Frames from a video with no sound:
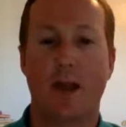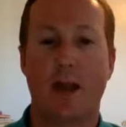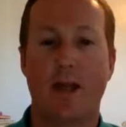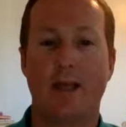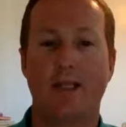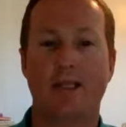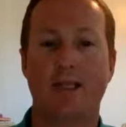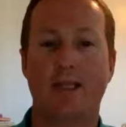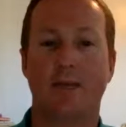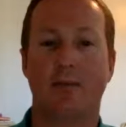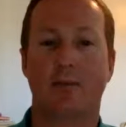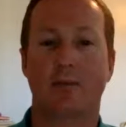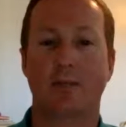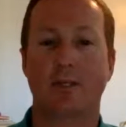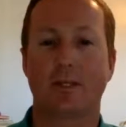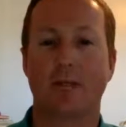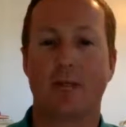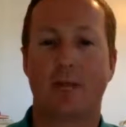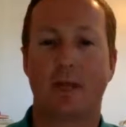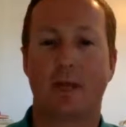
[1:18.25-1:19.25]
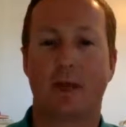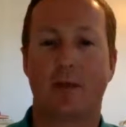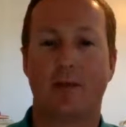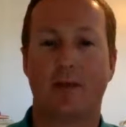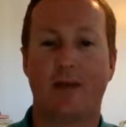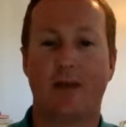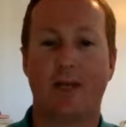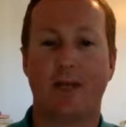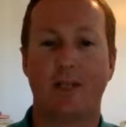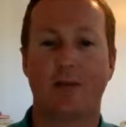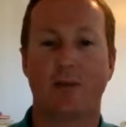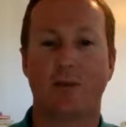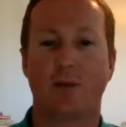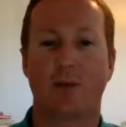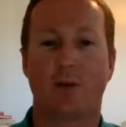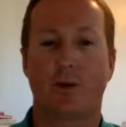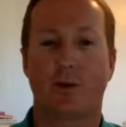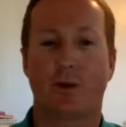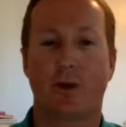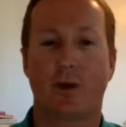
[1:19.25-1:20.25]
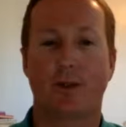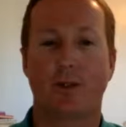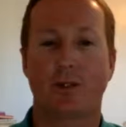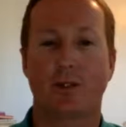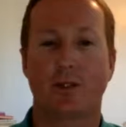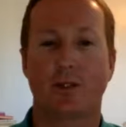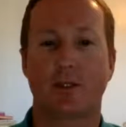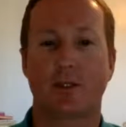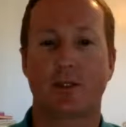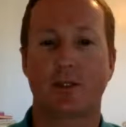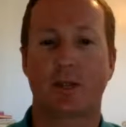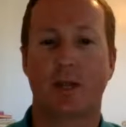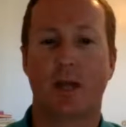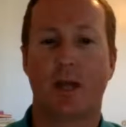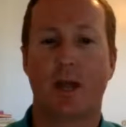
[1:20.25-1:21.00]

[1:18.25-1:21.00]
18% of injury crashes,